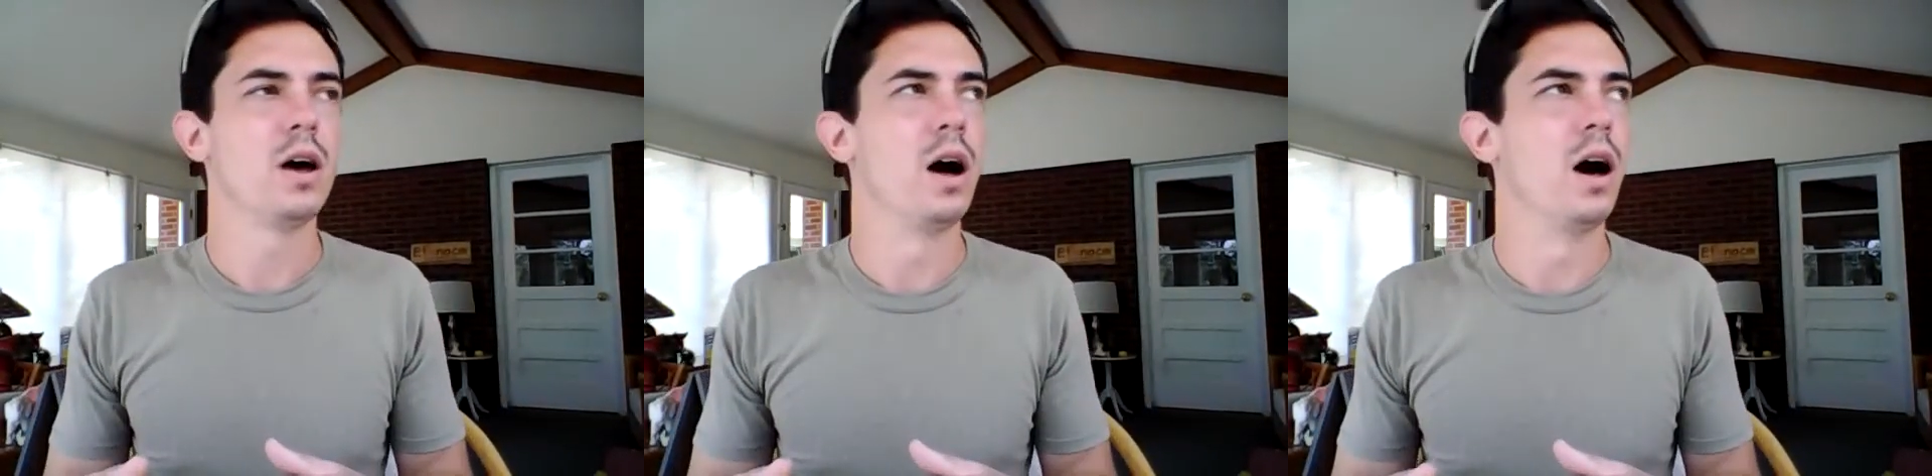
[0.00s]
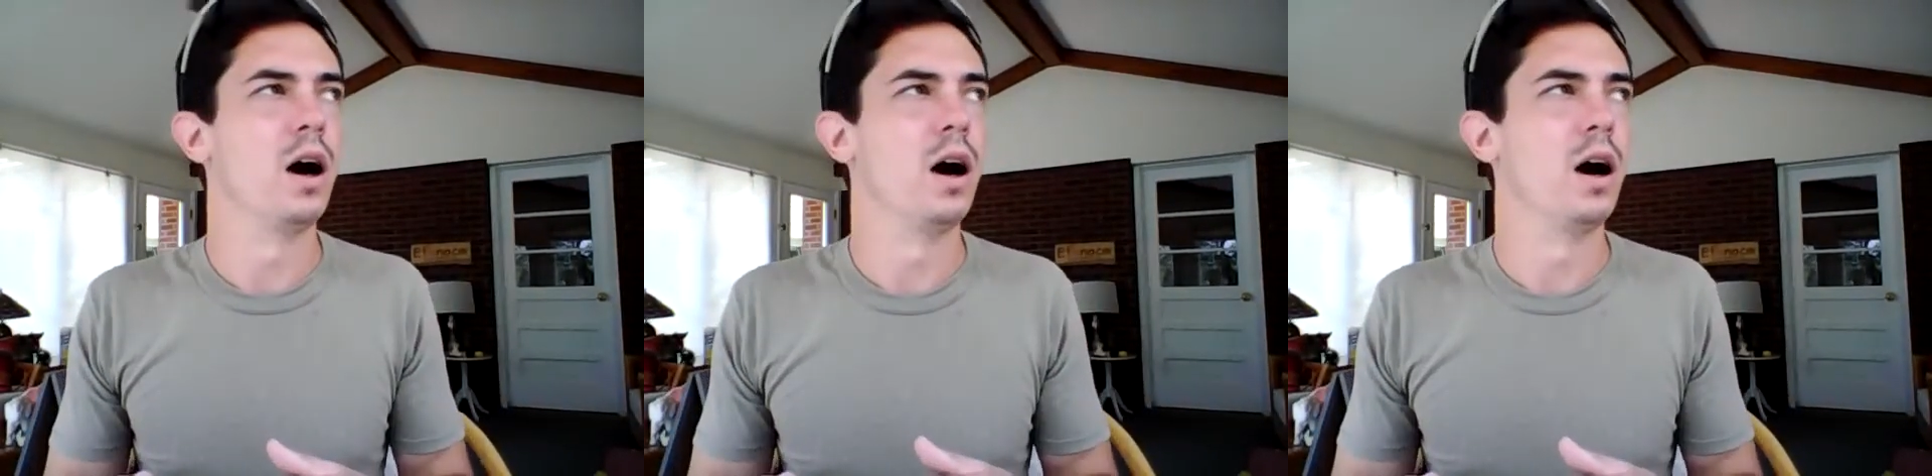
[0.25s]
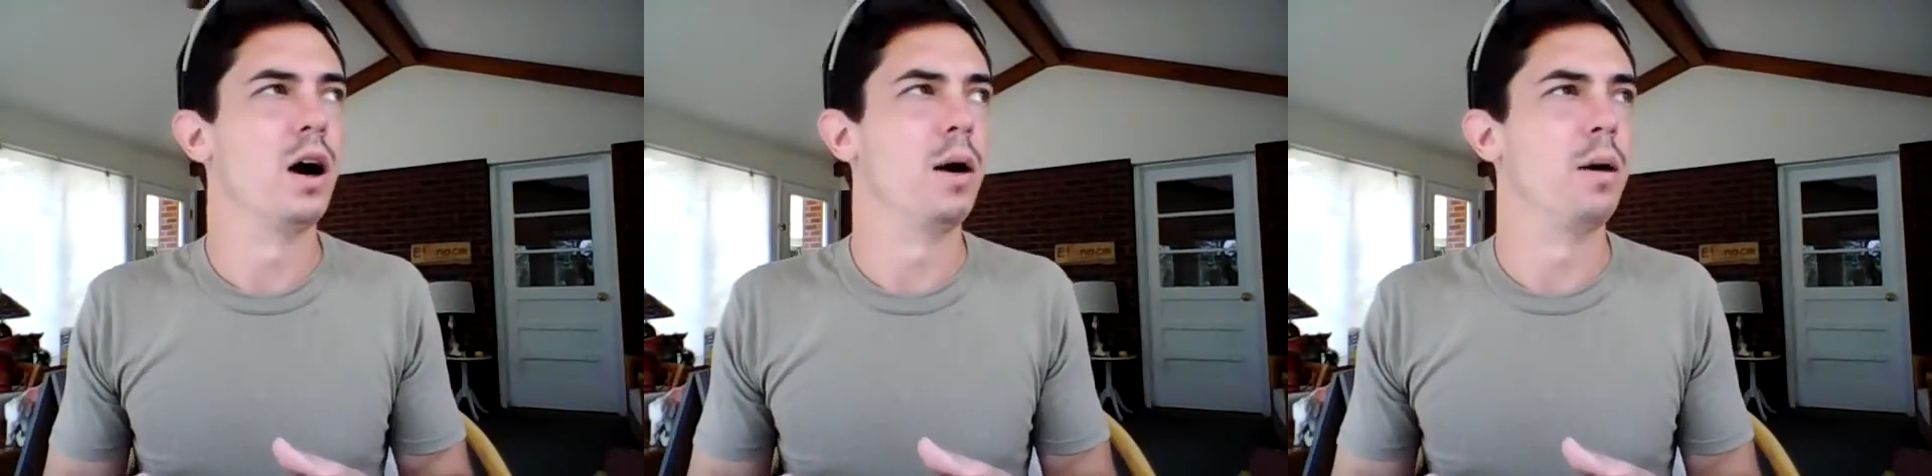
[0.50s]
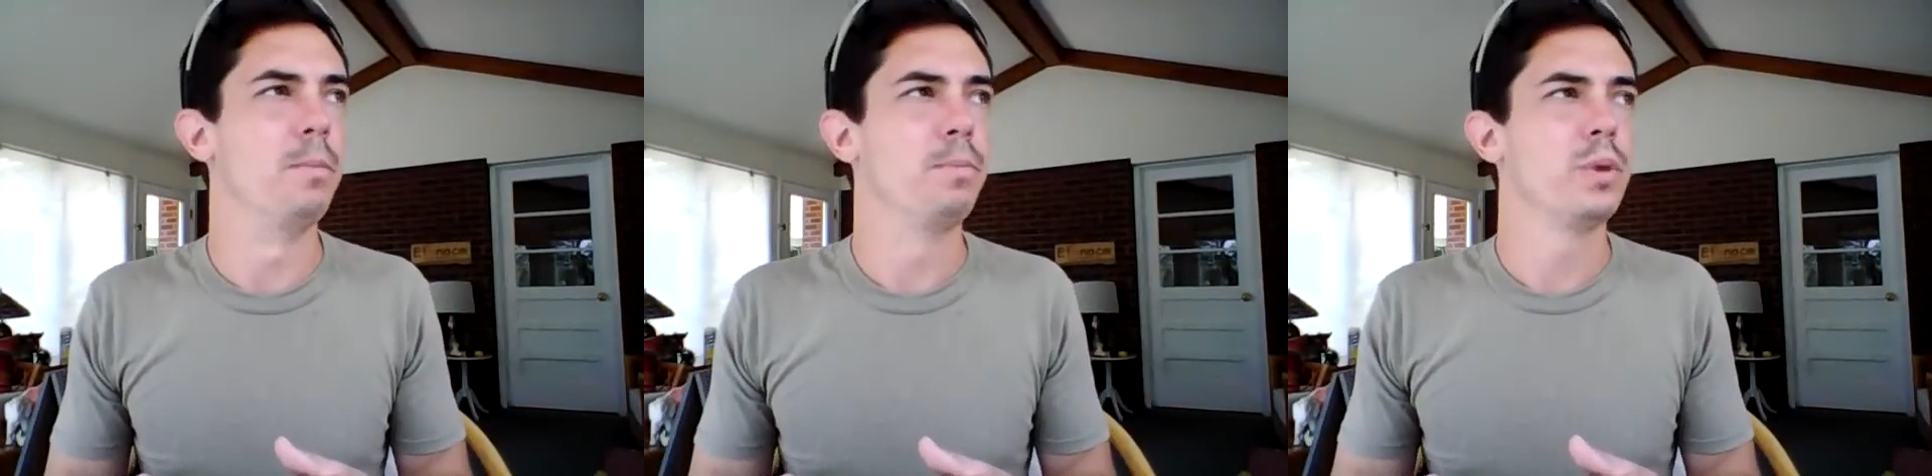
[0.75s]

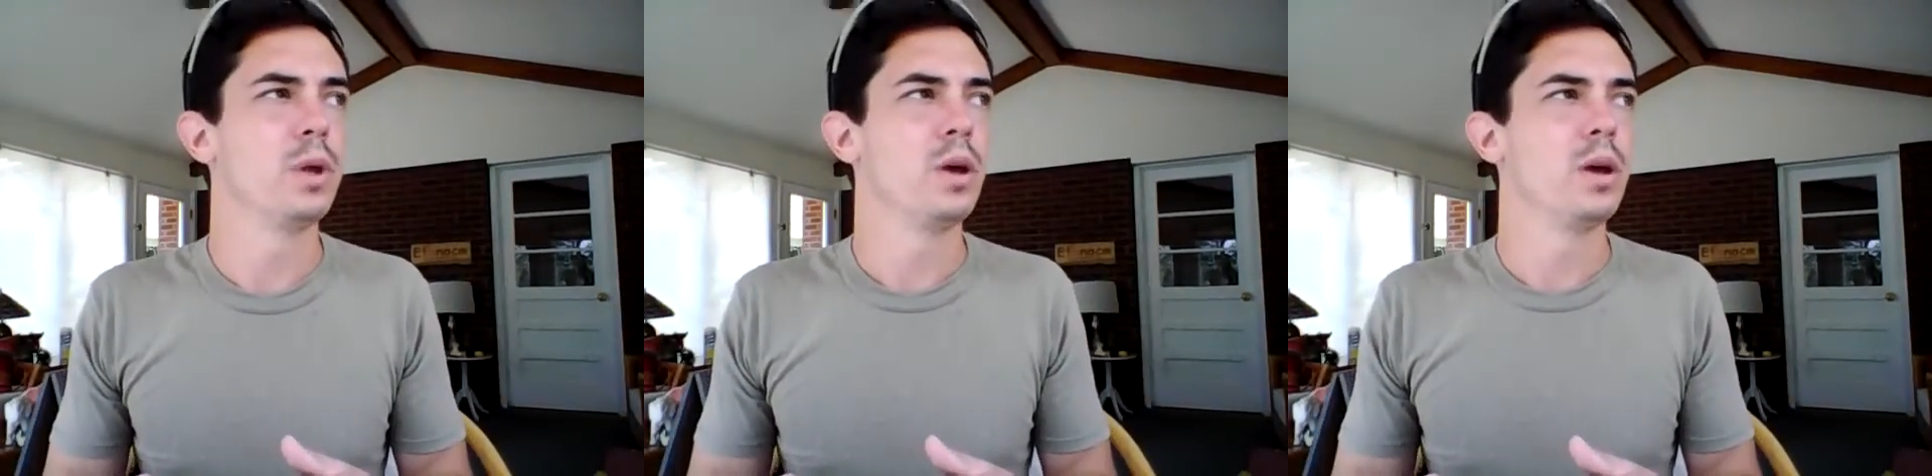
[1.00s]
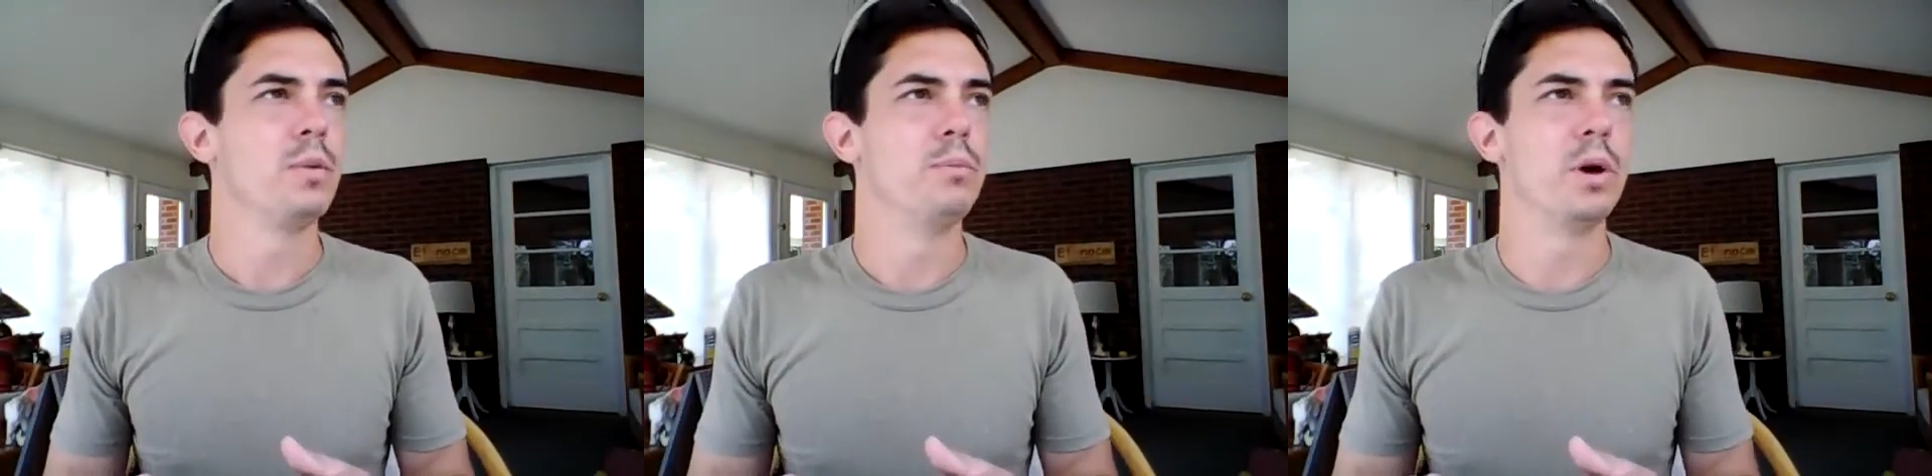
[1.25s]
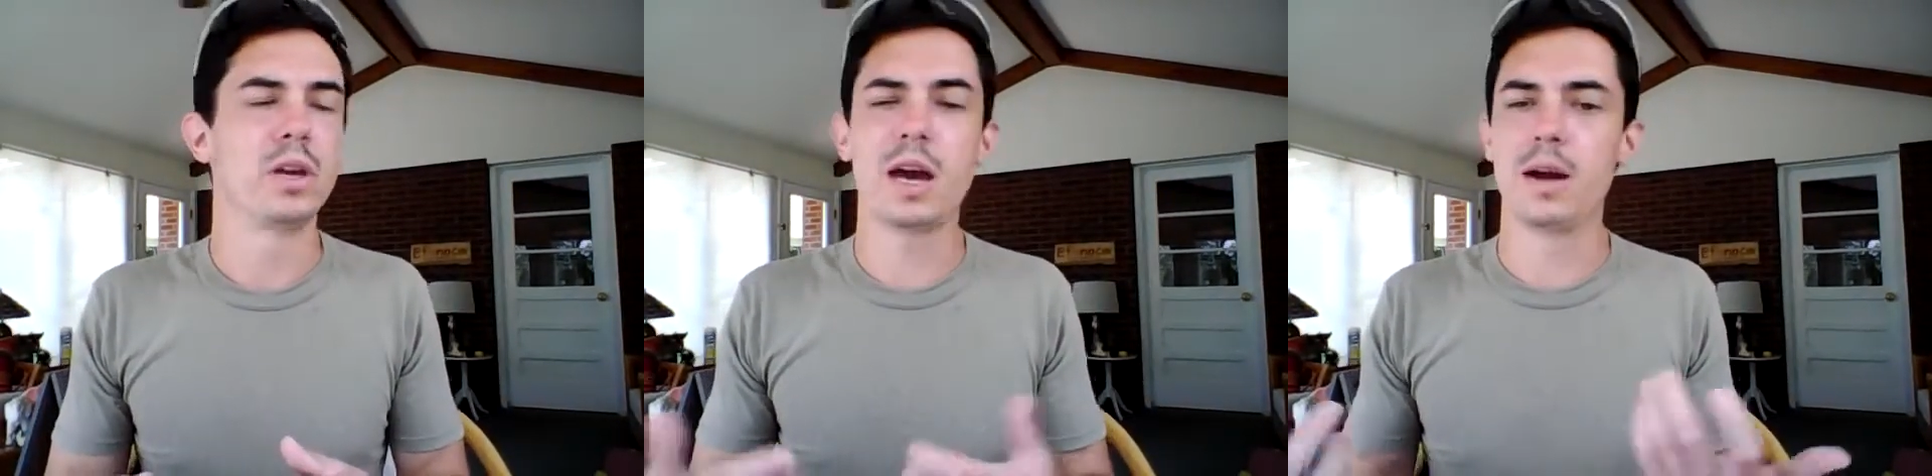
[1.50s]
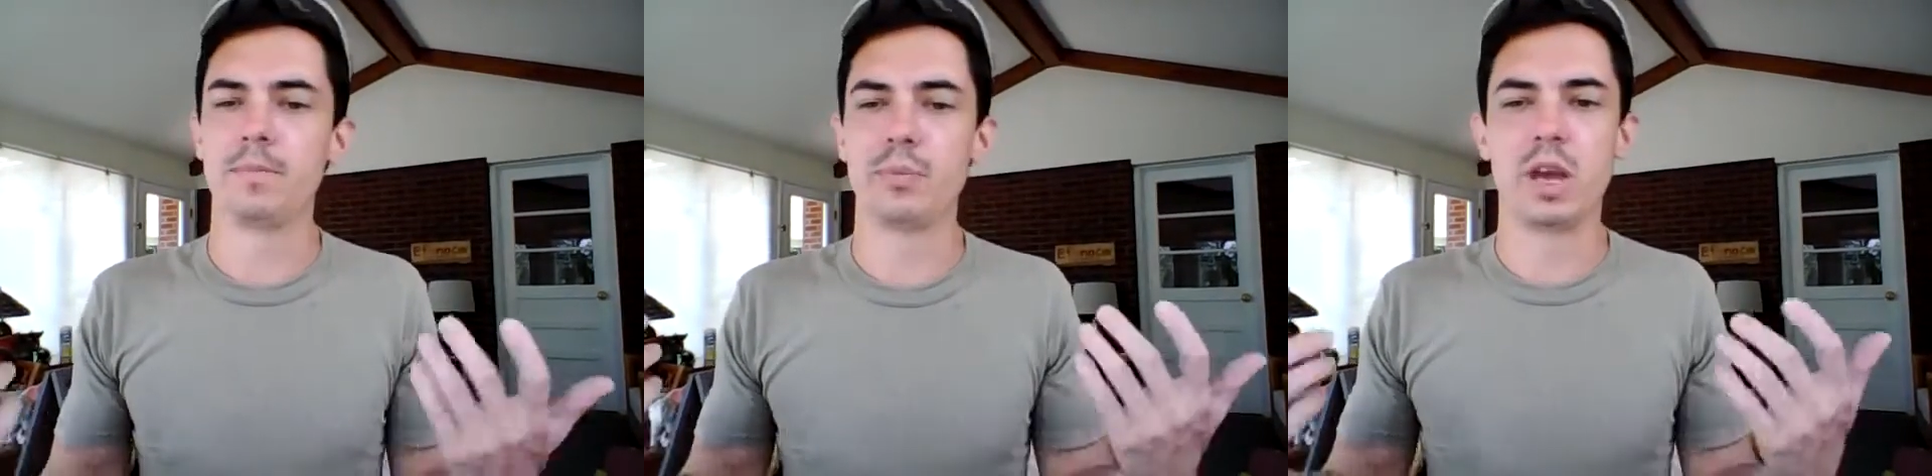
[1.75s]
Well, yeah,